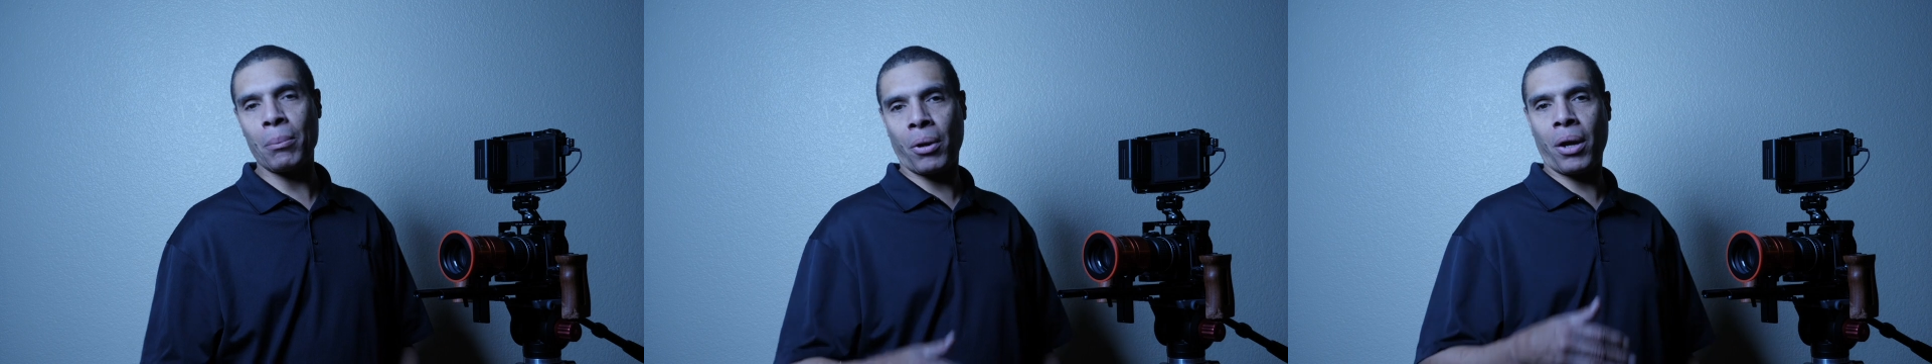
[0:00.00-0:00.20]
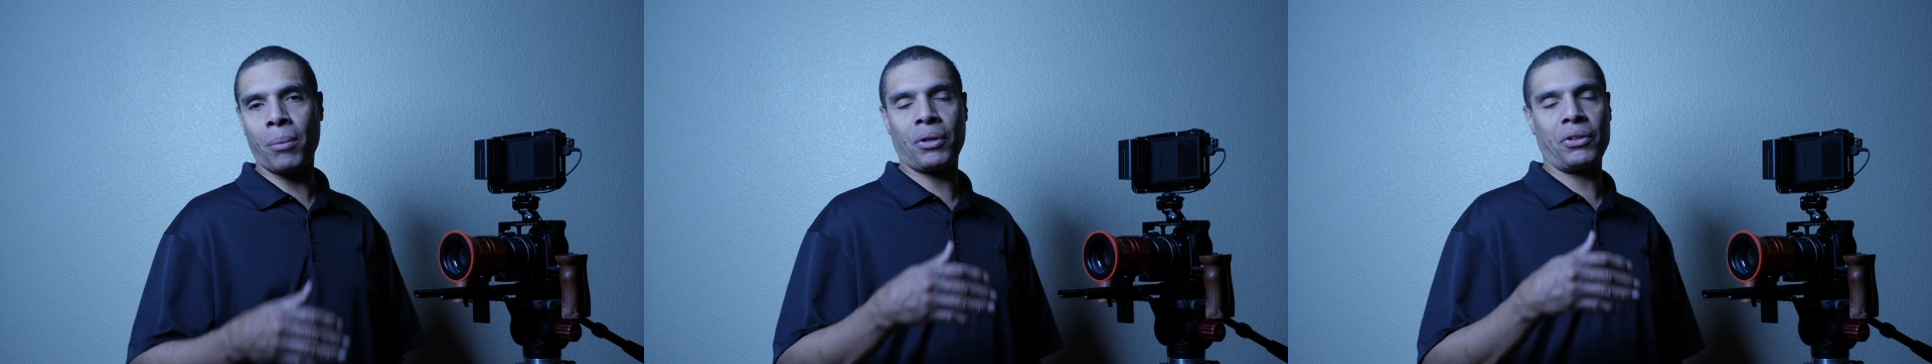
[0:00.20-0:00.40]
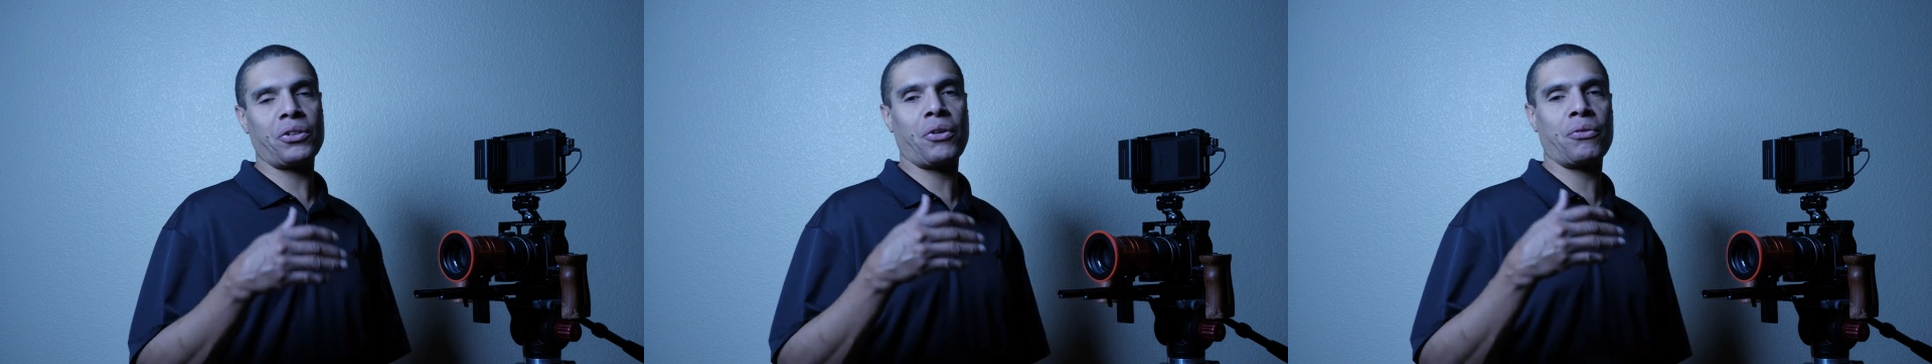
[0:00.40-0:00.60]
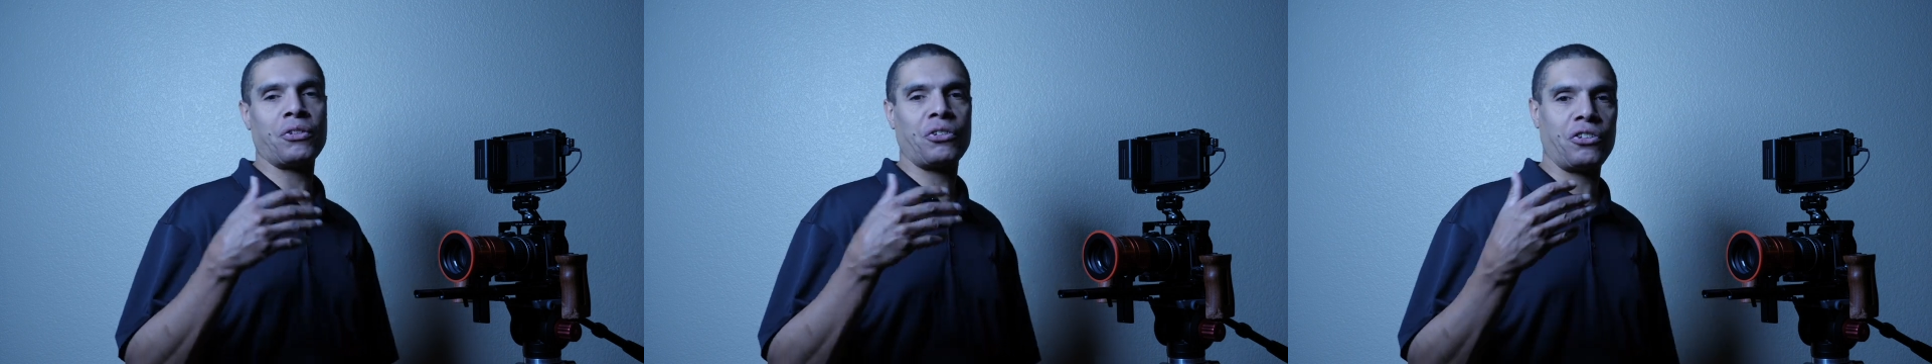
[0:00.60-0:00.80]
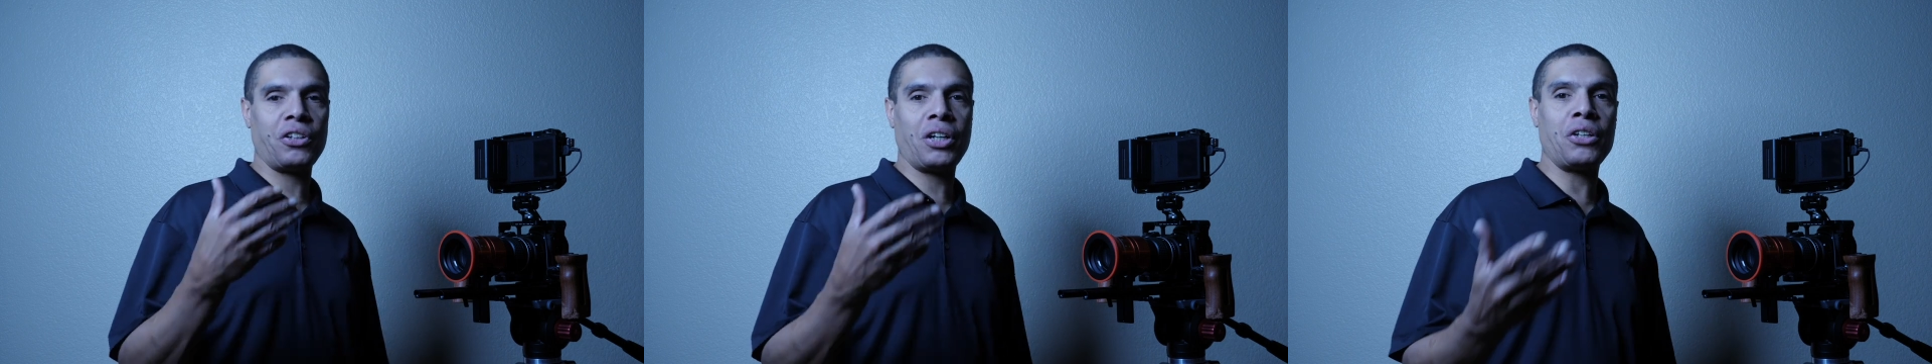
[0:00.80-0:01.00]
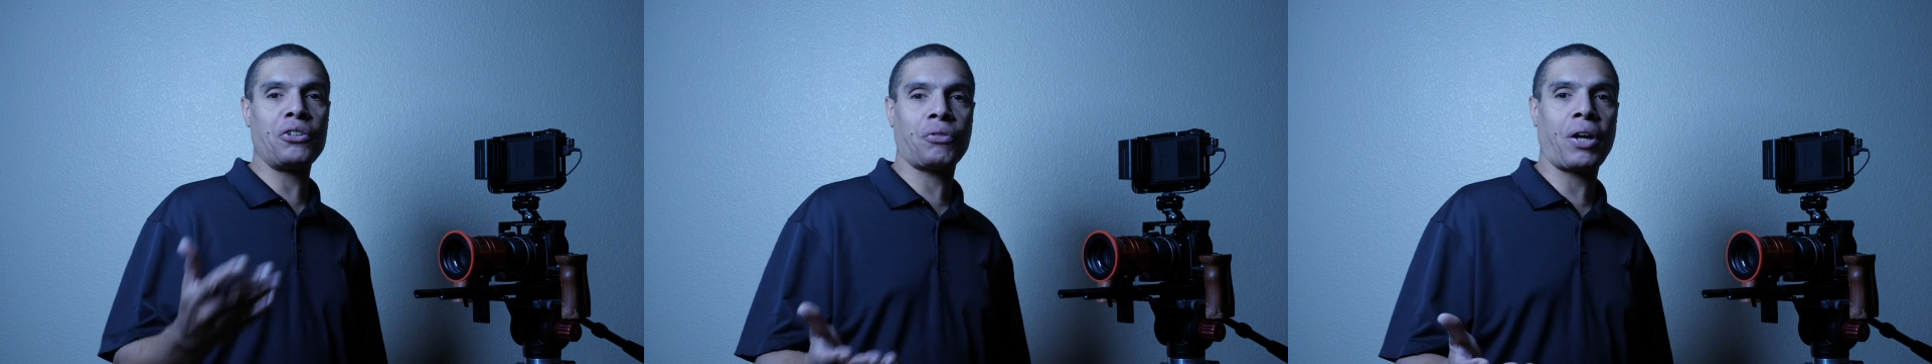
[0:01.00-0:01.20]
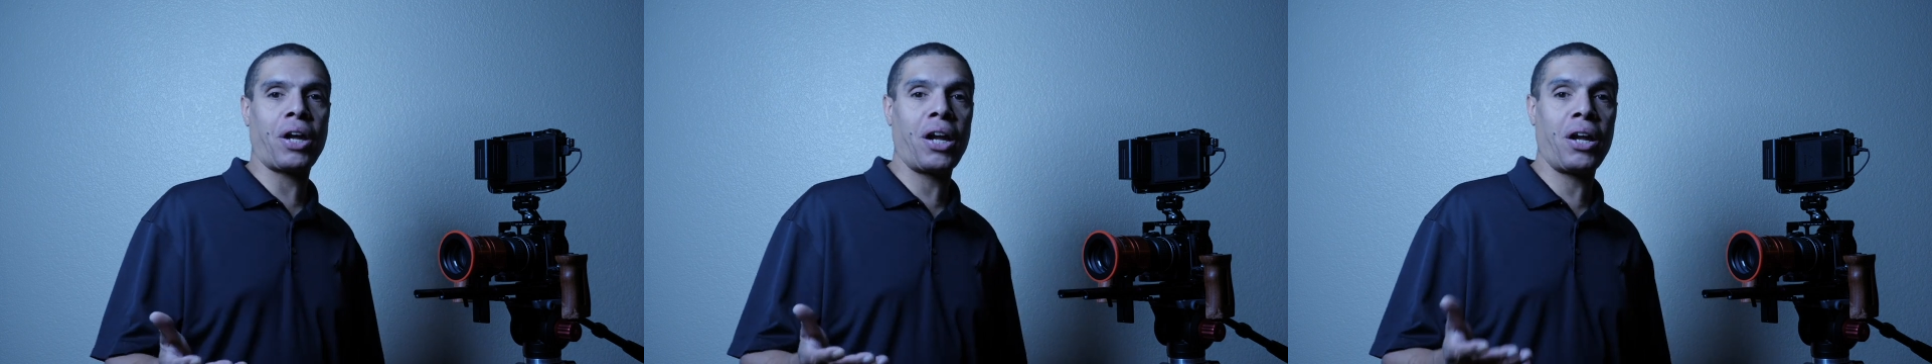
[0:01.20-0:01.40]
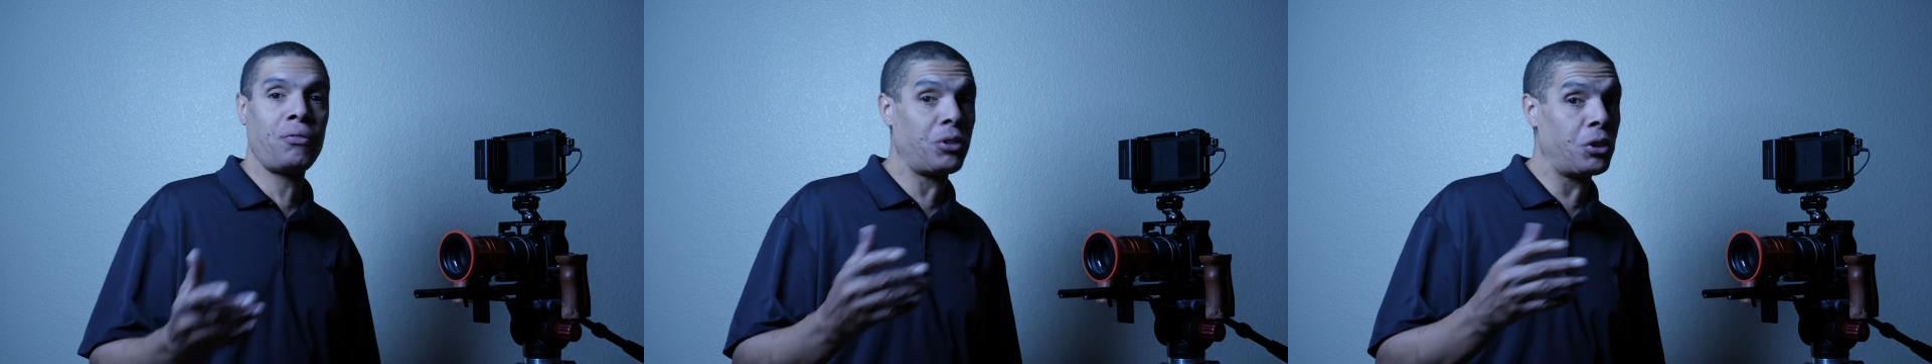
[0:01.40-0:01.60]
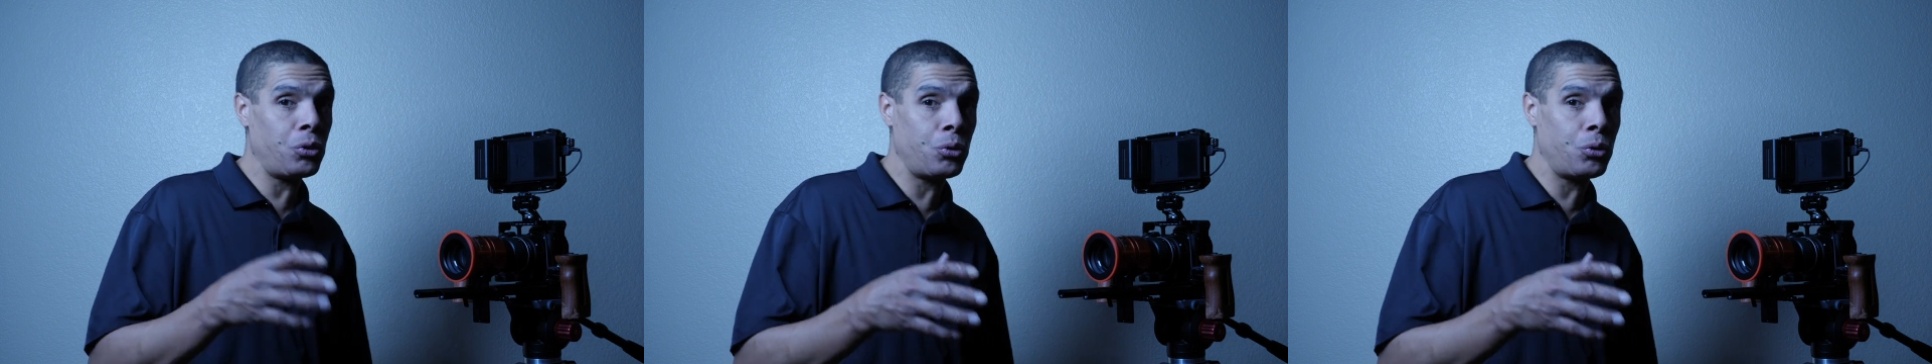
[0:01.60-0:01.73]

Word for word: I bought myself a GH5